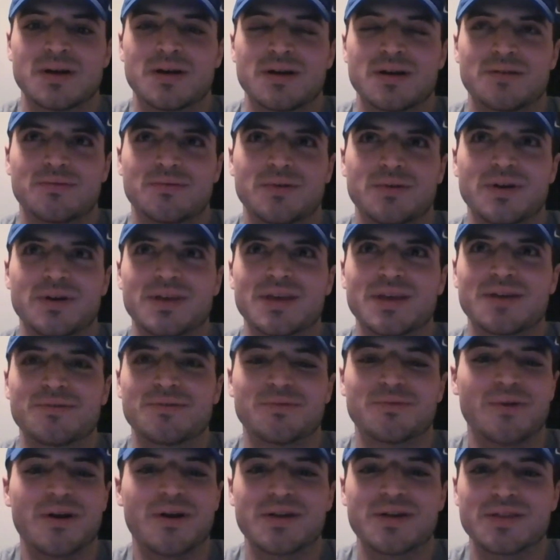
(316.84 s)
really
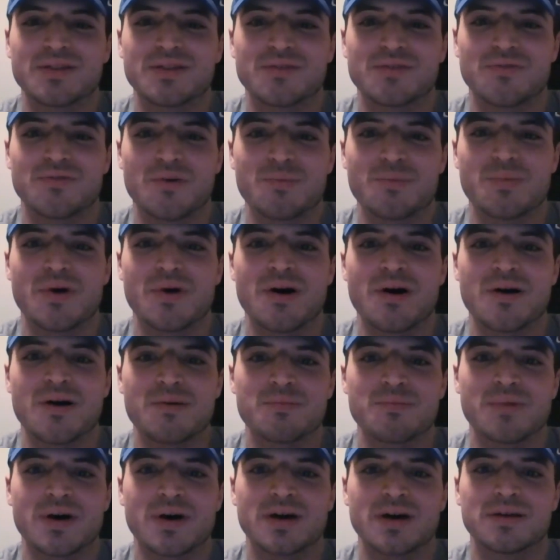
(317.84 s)
running the
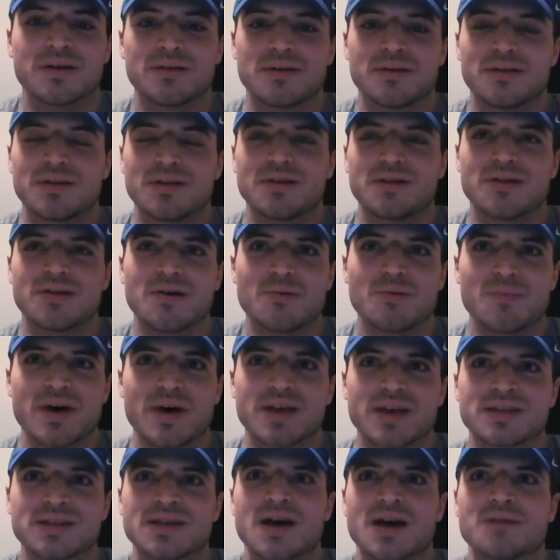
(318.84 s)
football. But, you know,
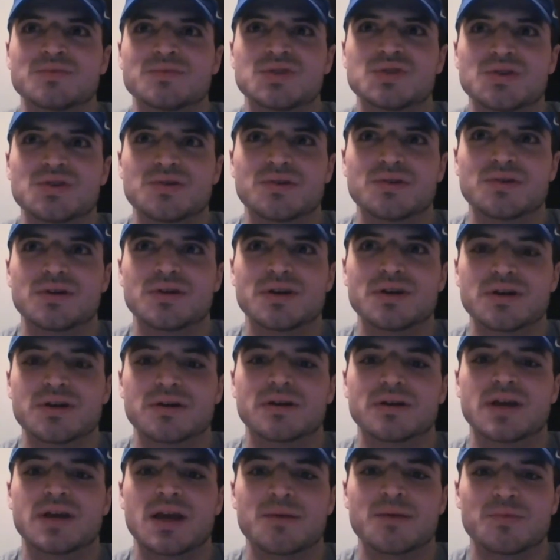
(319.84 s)
by the time junior
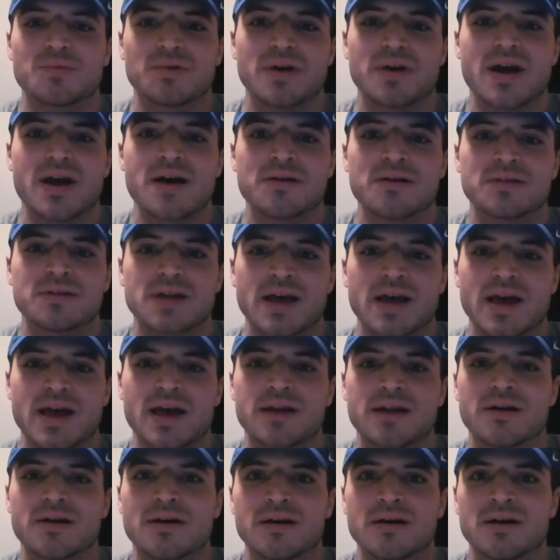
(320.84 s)
year came around, I
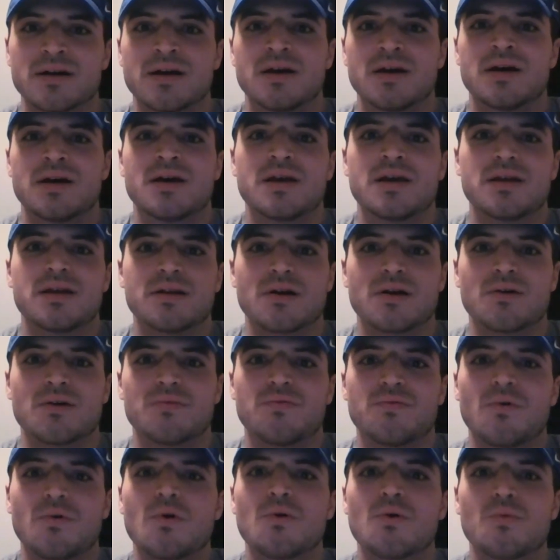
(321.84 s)
had a, you know,
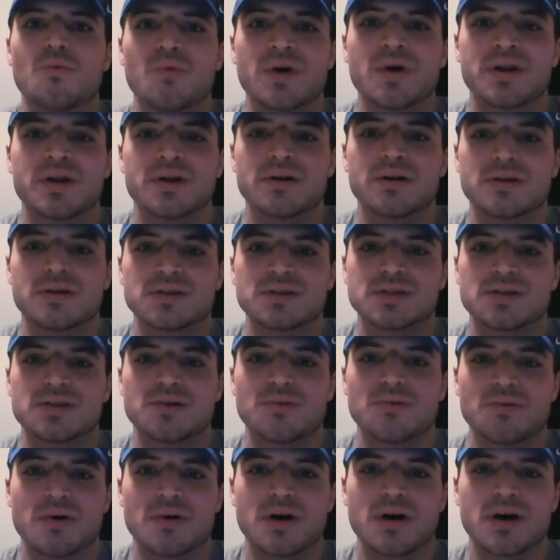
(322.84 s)
full winter
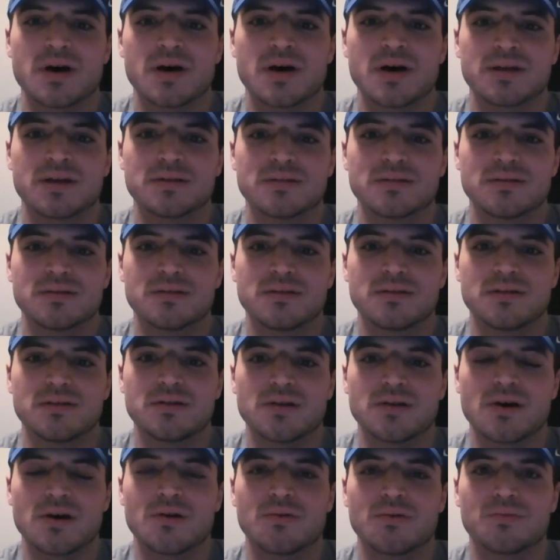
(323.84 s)
to,
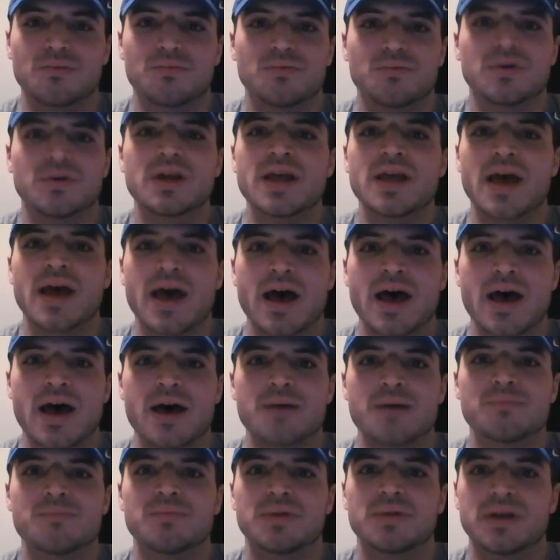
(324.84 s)
you know,
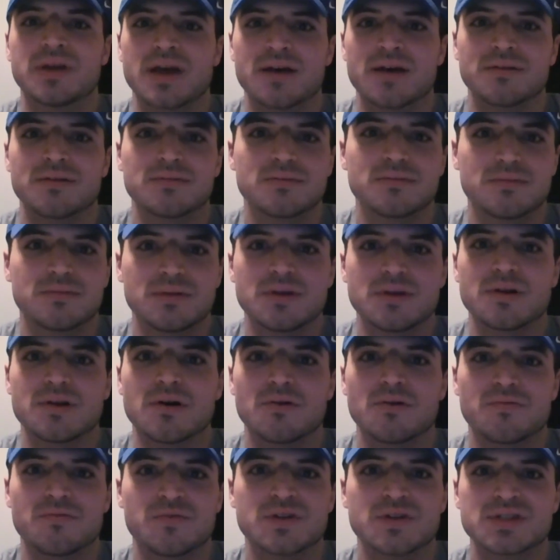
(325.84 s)
rehab, get, you
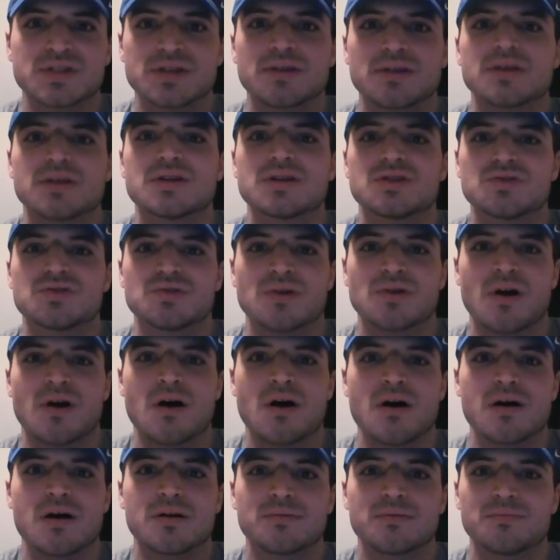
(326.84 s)
know, physically
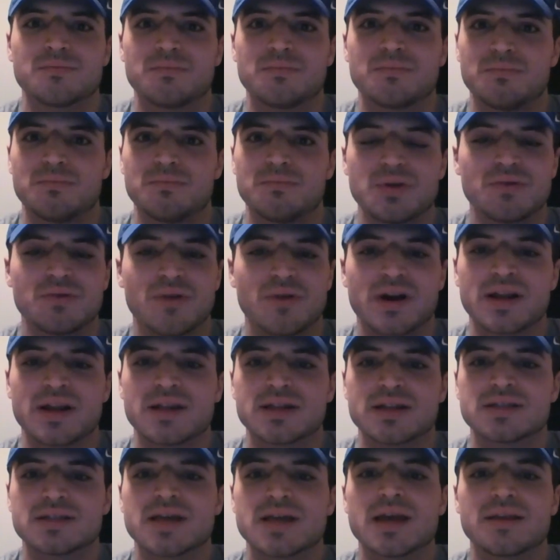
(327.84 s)
strong, be
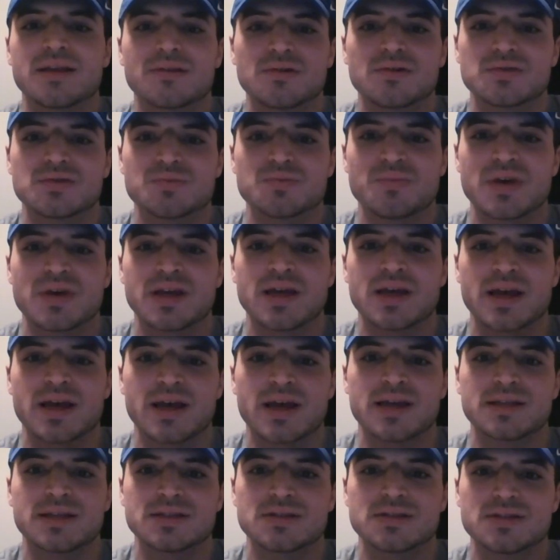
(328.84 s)
ready to take those big
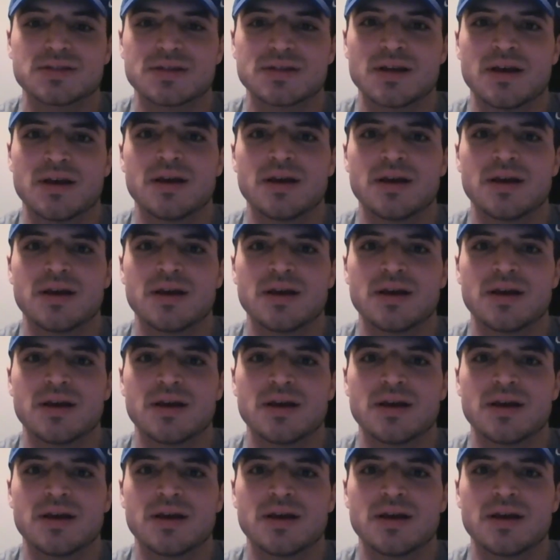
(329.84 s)
hits